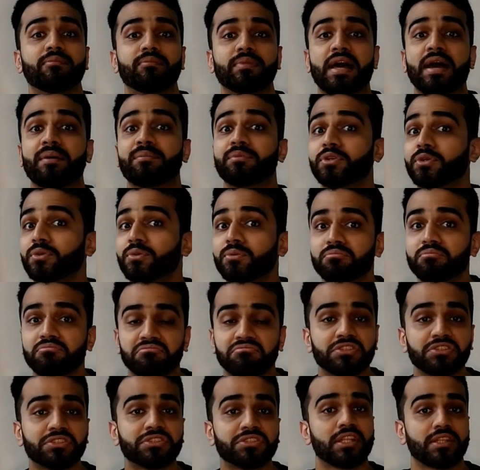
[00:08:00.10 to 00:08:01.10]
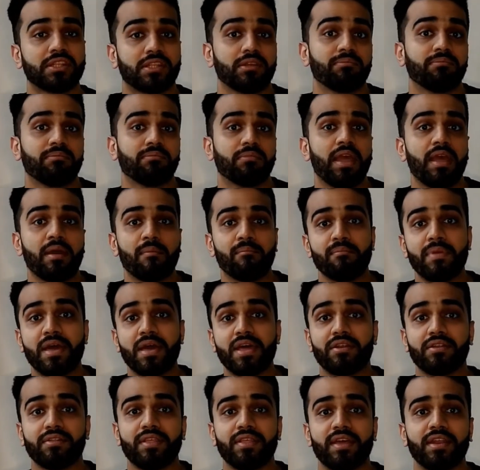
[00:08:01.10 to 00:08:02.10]
the PLAB 2, it's nothing
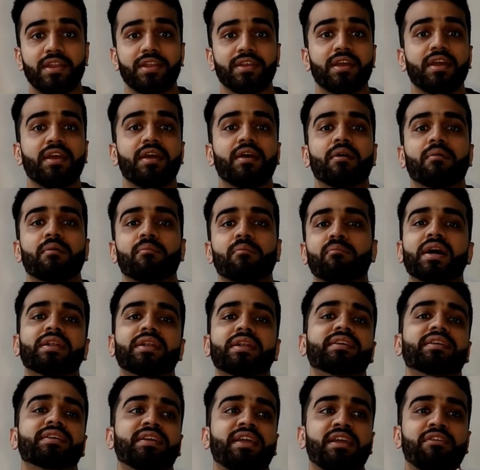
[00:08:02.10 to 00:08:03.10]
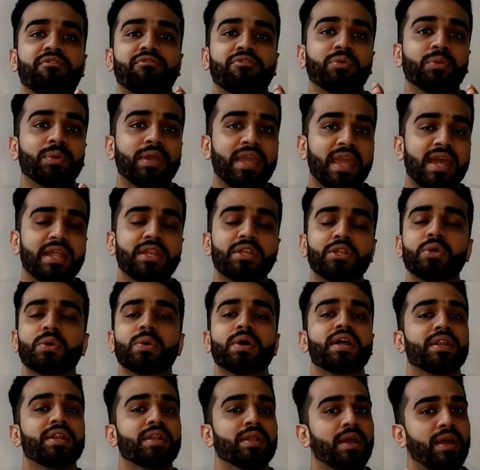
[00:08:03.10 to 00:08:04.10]
better than it. But if you can
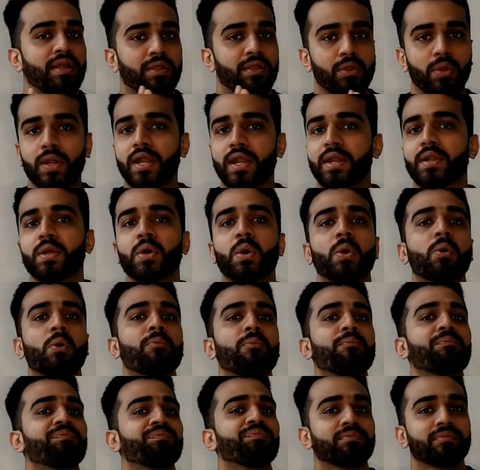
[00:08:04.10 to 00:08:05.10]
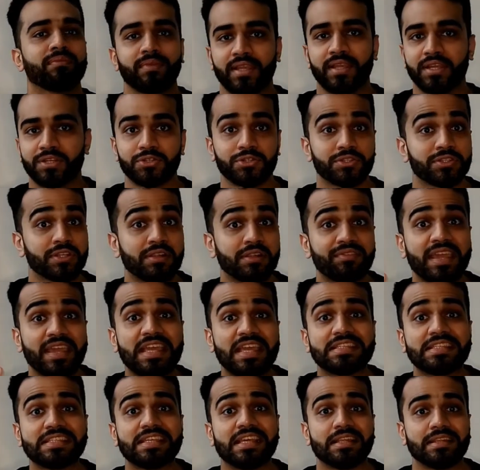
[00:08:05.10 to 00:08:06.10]
do it, you're at home, get yourself
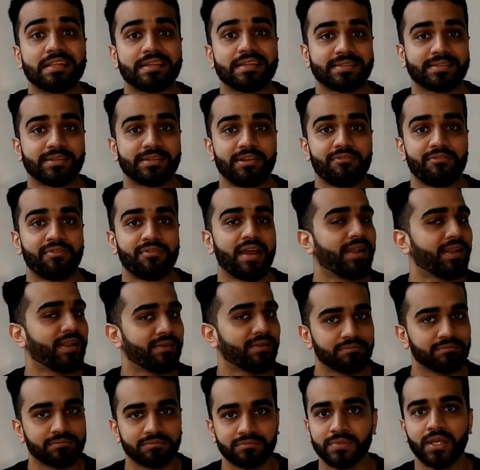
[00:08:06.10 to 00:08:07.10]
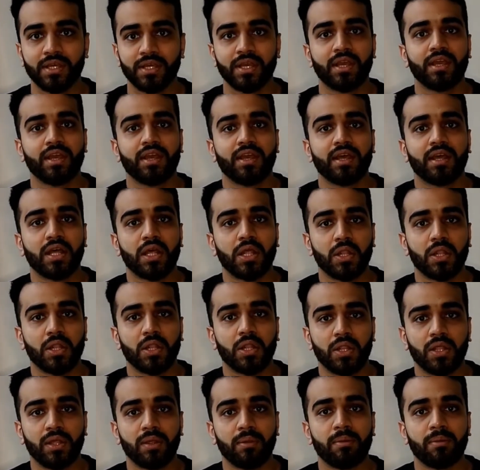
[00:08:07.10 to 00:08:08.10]
ACLS certified.
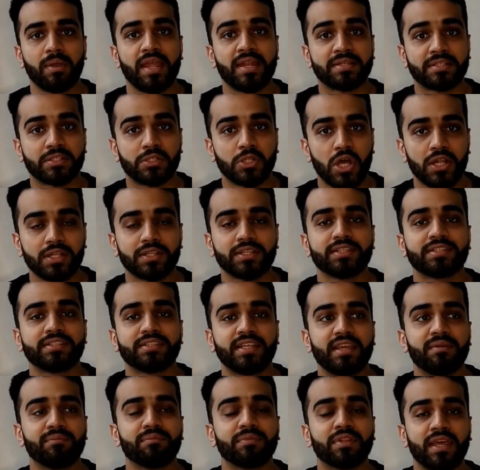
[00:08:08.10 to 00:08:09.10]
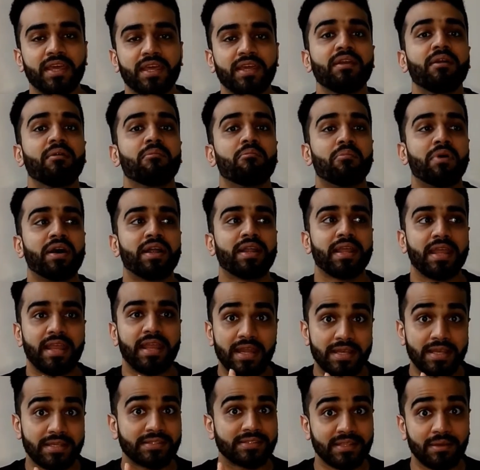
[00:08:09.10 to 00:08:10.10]
It's not the same thing, but
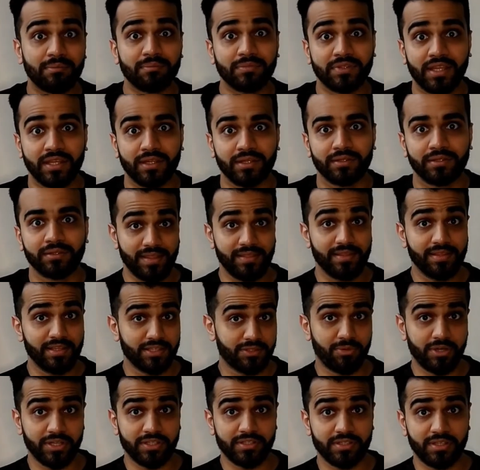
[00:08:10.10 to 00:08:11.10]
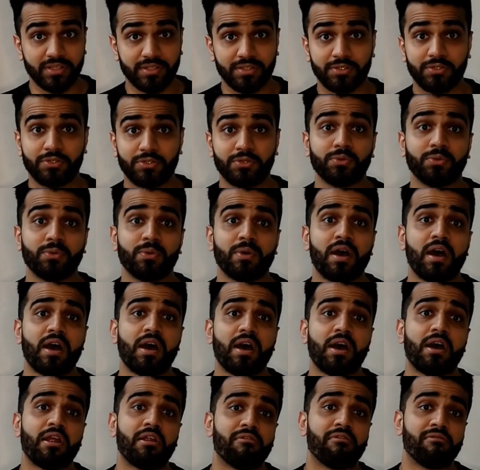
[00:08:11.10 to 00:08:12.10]
it is something. And this brings us to
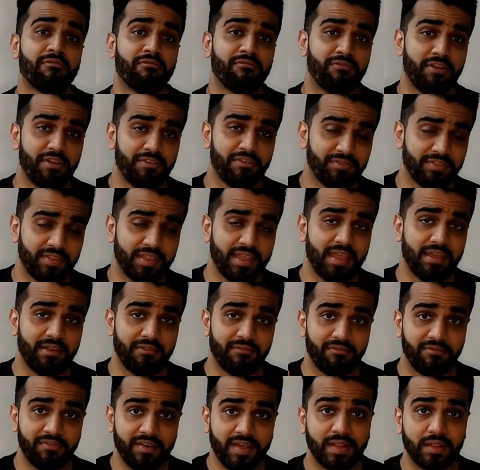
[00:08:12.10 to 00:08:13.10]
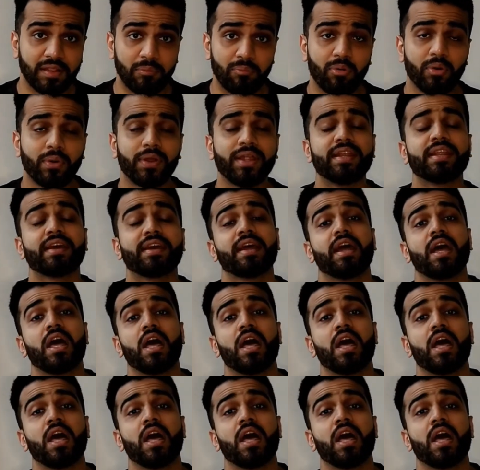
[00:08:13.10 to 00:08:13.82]
our 5th and final point,